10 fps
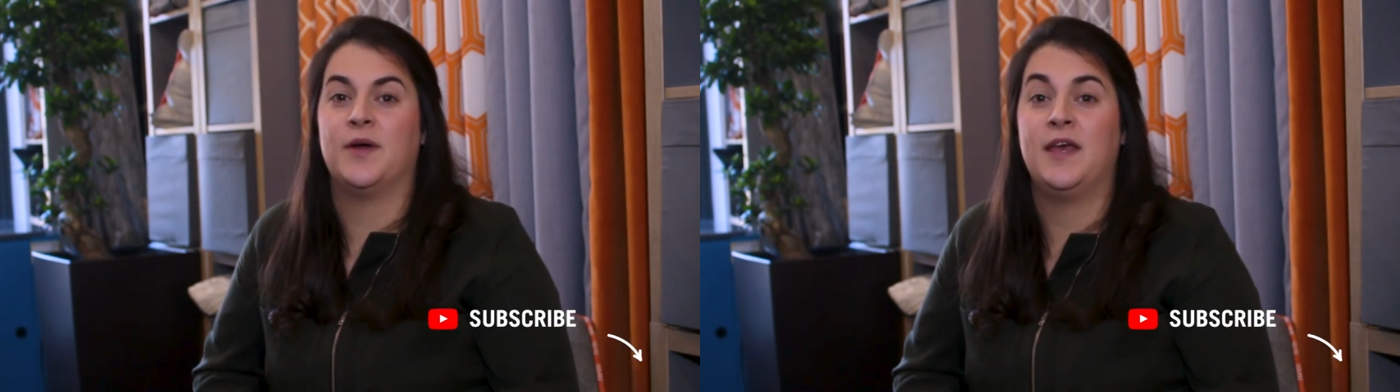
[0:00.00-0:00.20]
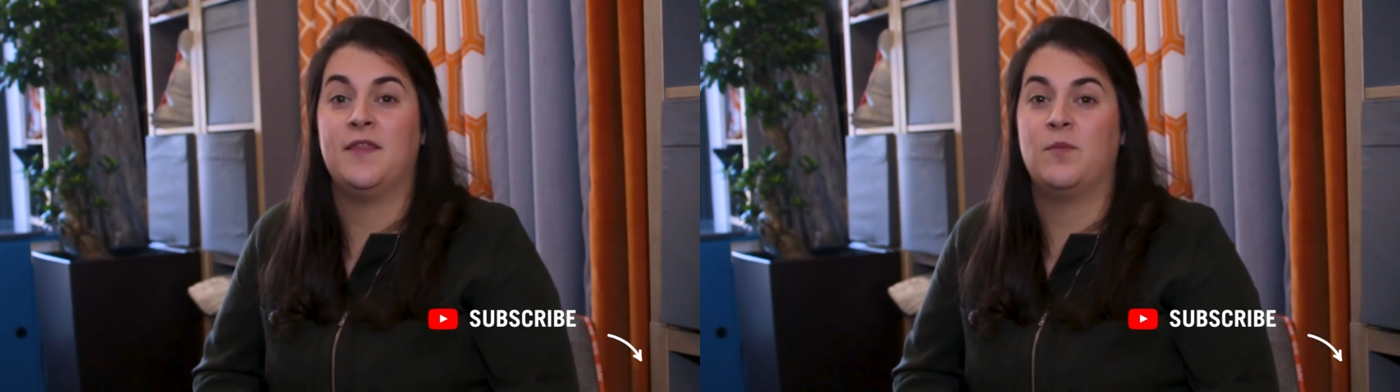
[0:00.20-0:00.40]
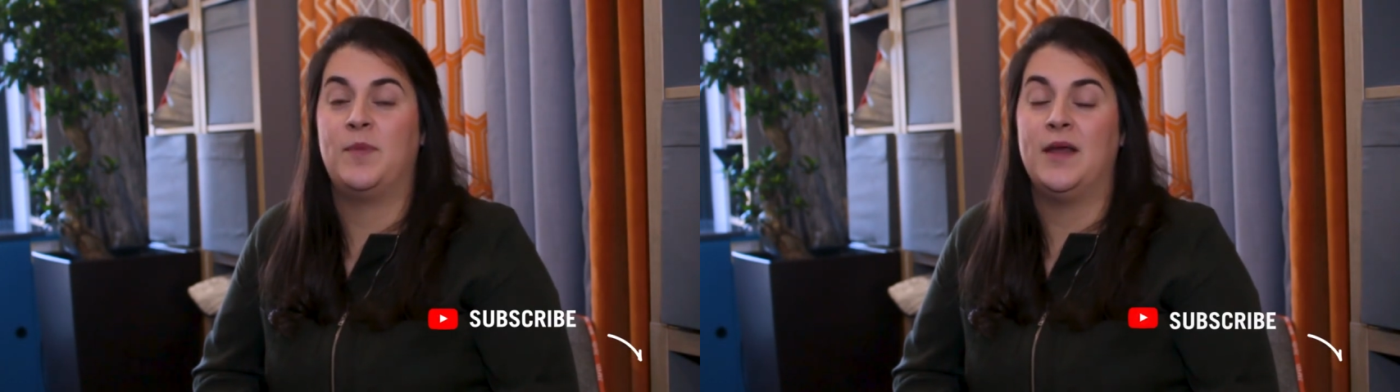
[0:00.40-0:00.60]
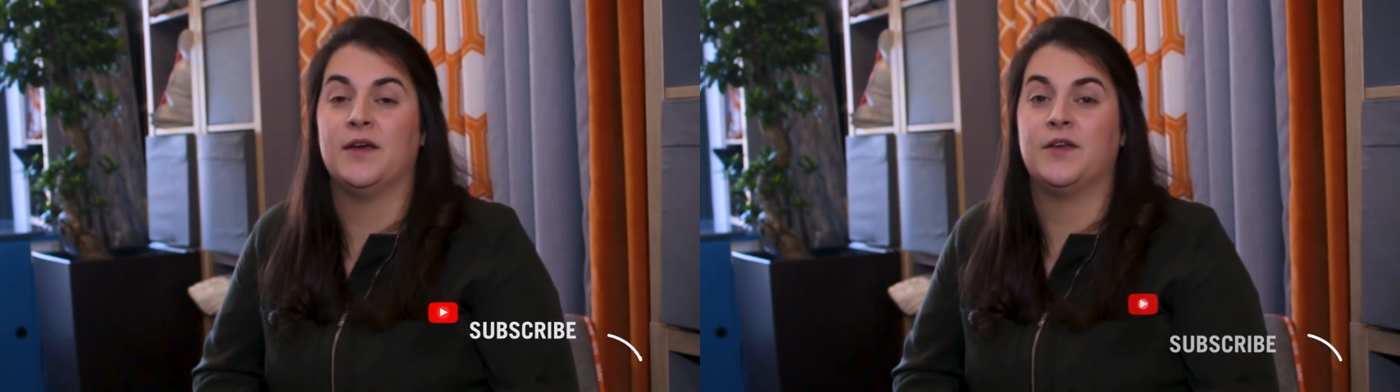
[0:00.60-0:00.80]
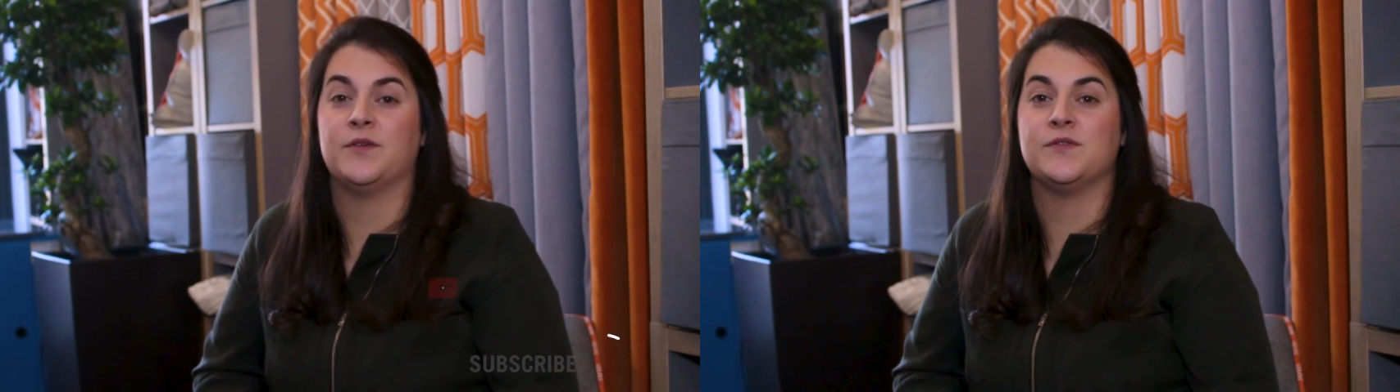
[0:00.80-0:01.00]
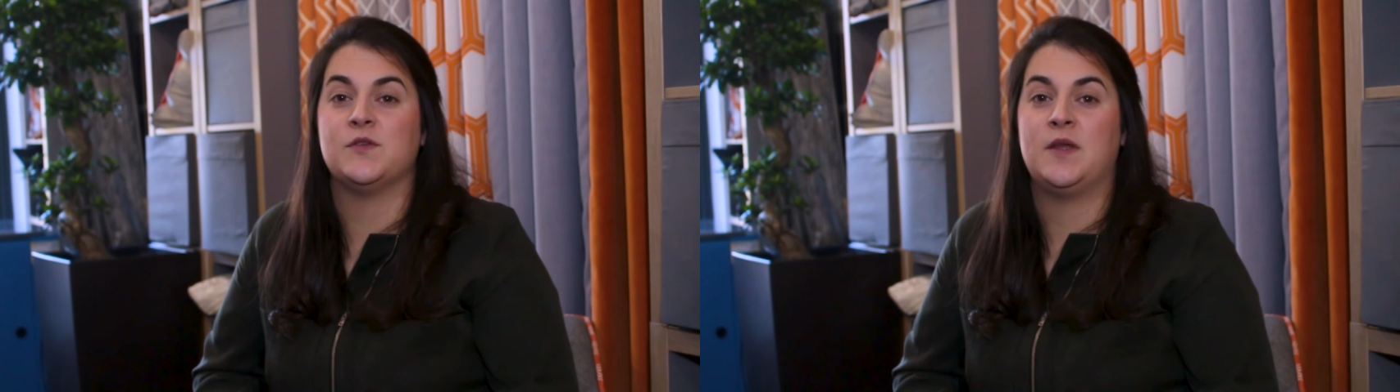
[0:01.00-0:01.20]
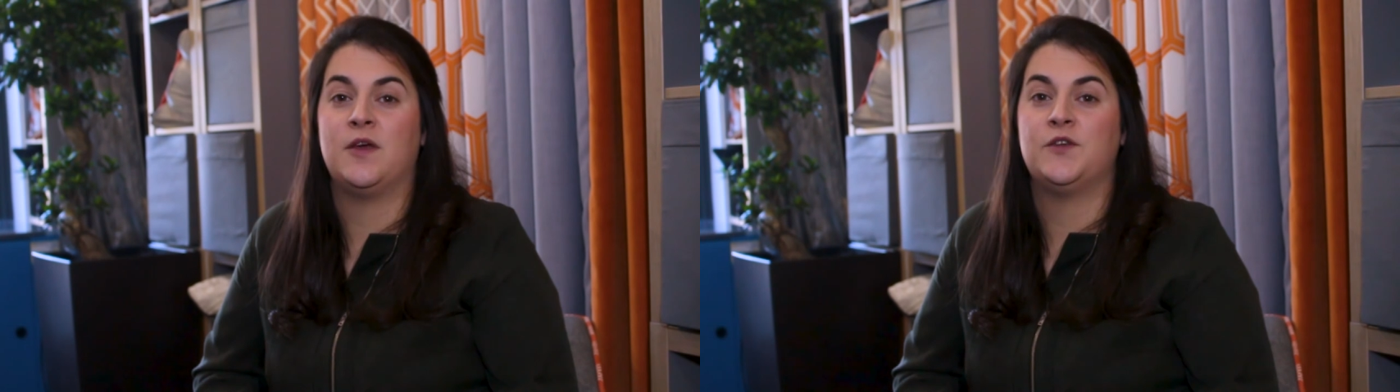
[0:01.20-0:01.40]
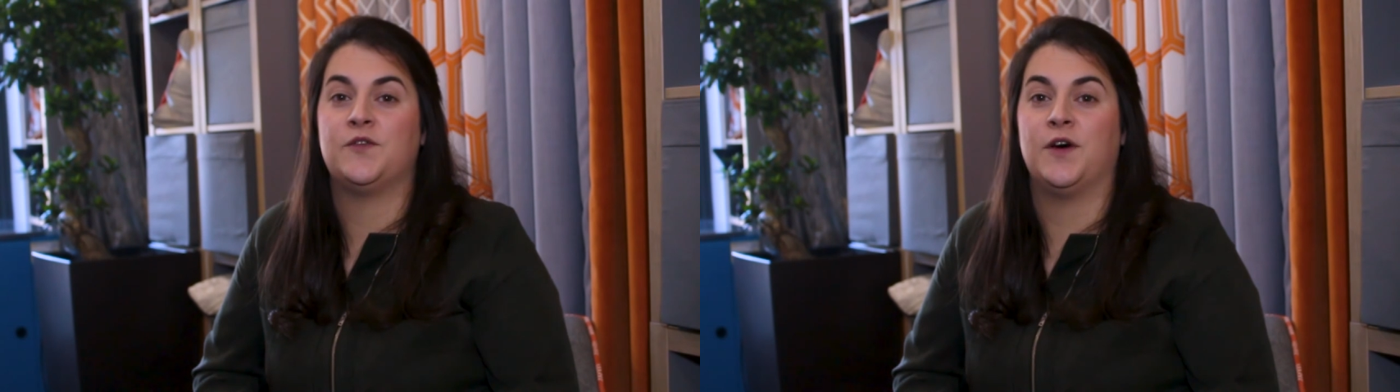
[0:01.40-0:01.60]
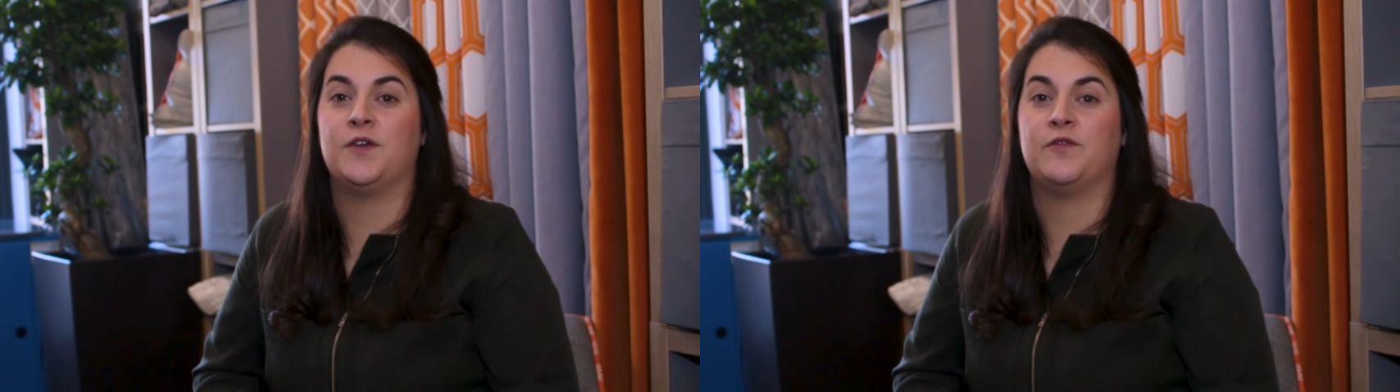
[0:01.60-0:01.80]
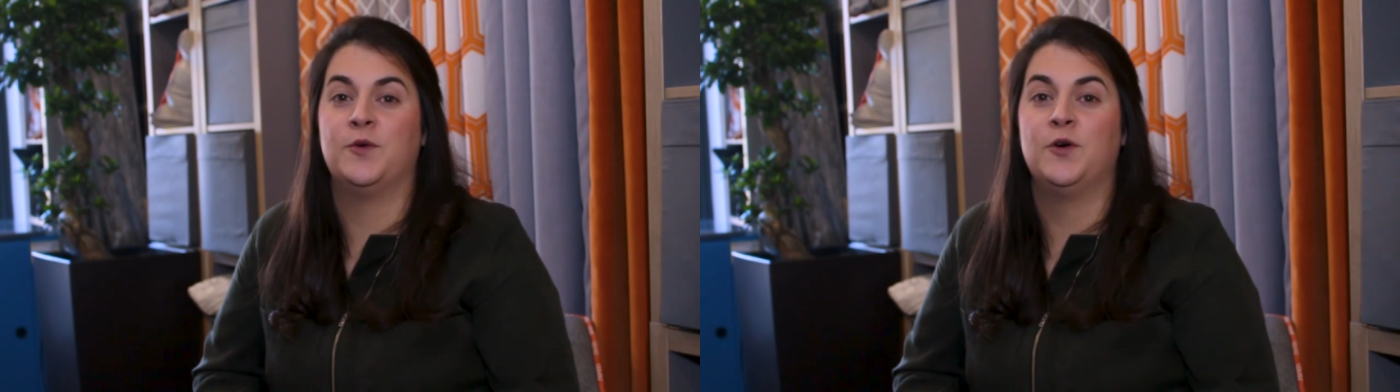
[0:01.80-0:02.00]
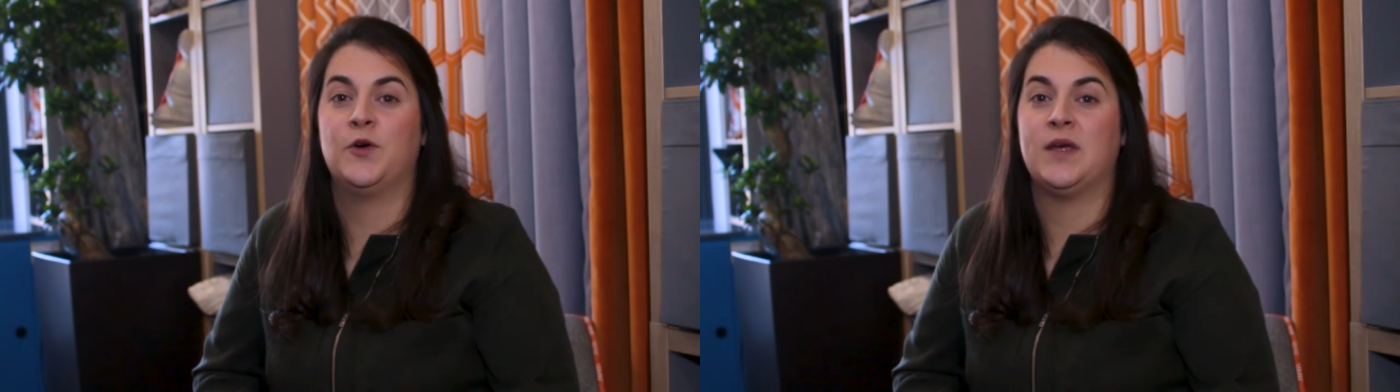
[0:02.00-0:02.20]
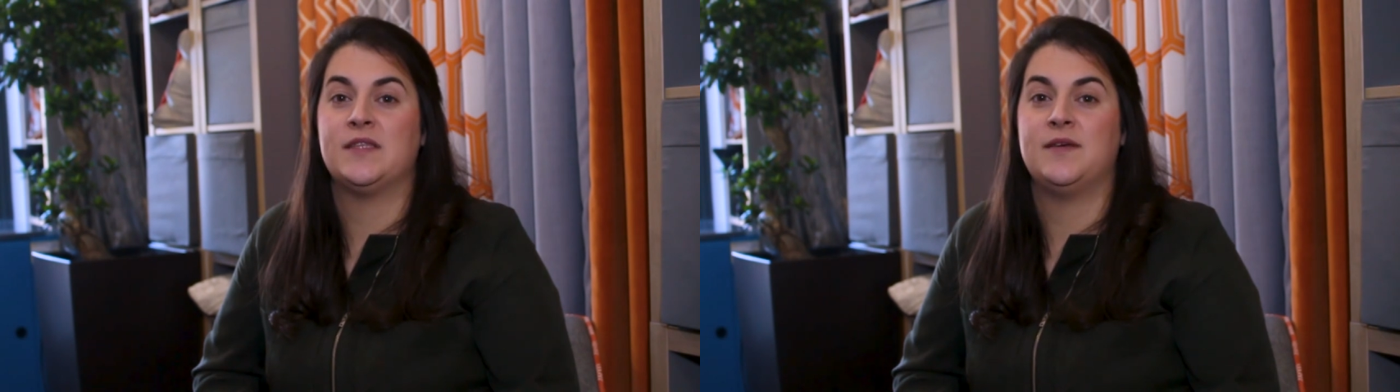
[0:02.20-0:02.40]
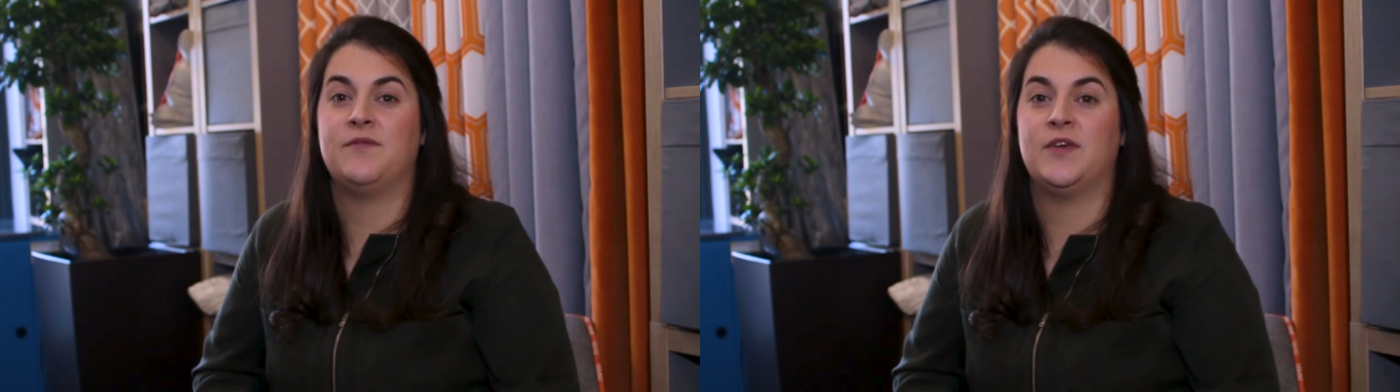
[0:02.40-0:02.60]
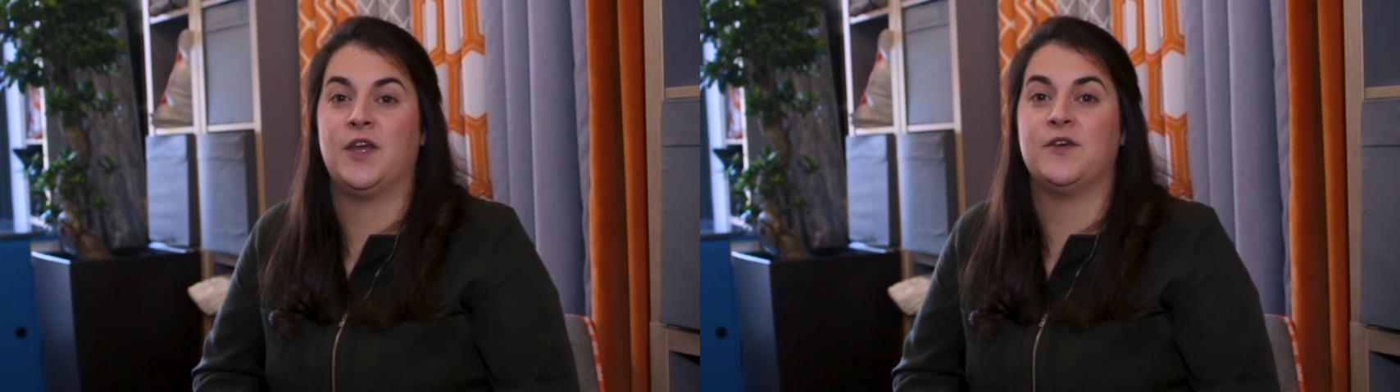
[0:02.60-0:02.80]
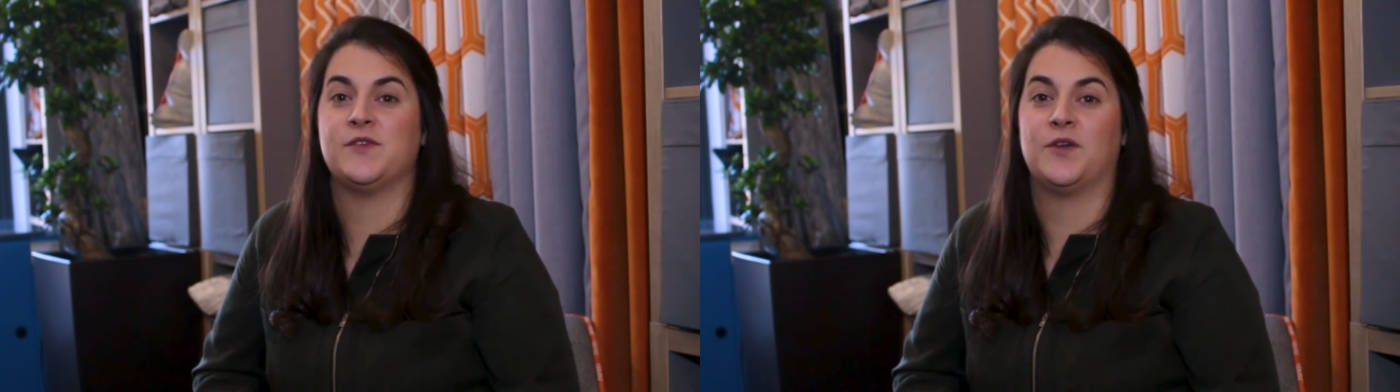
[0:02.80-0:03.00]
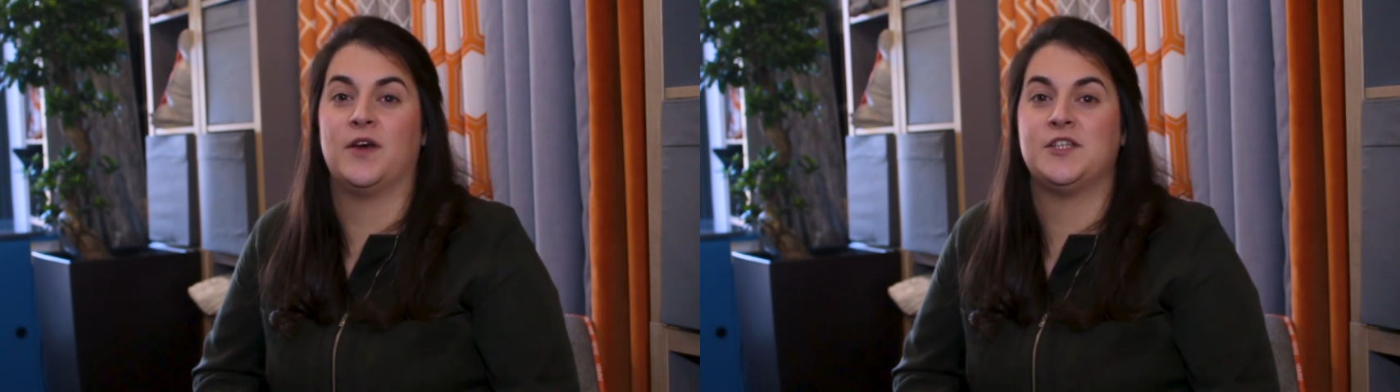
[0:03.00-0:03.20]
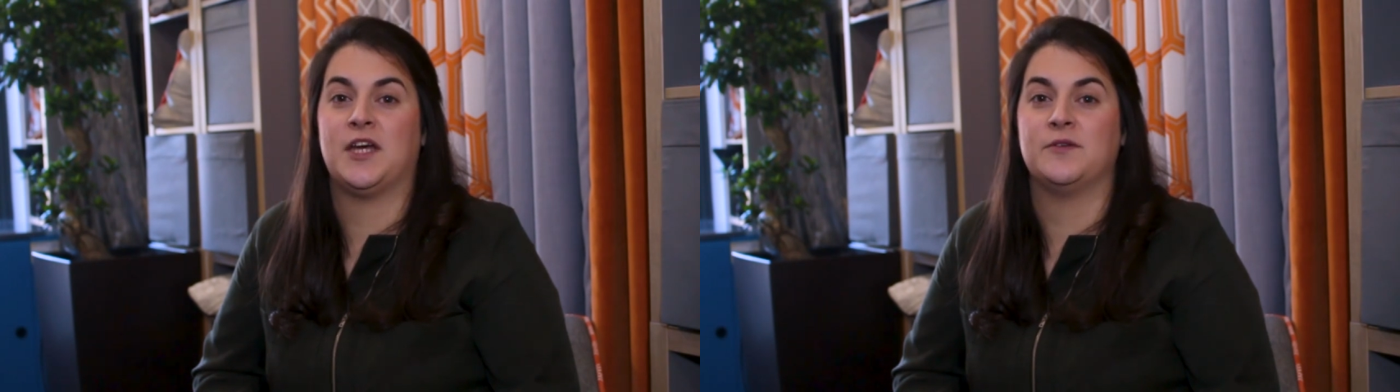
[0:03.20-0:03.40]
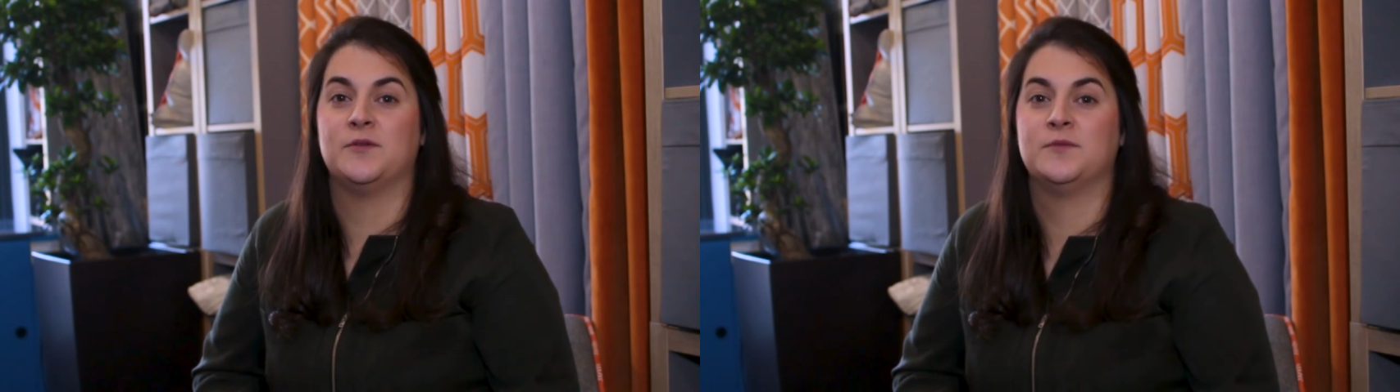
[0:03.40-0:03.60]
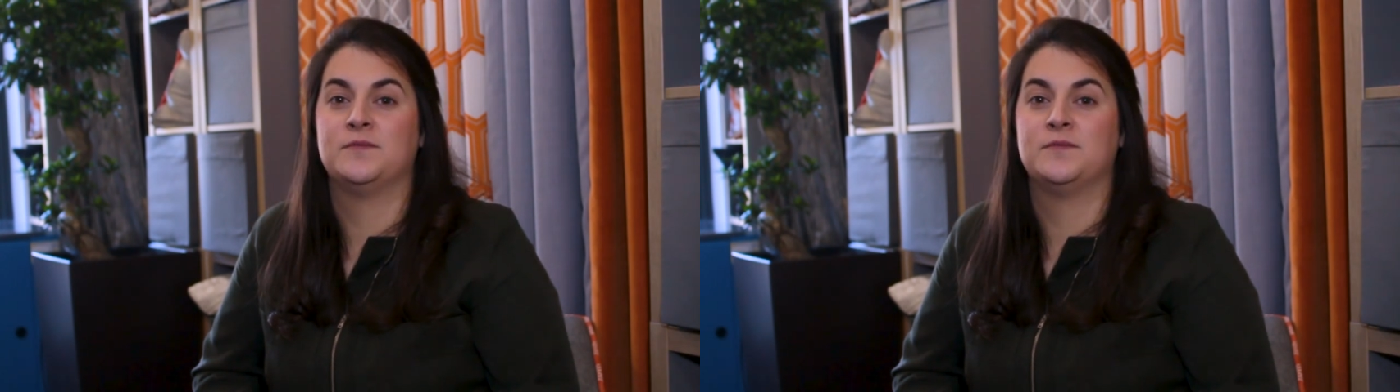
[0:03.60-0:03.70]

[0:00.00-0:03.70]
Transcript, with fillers: and hit the bell icon to be notified of more quick tip videos on our channel.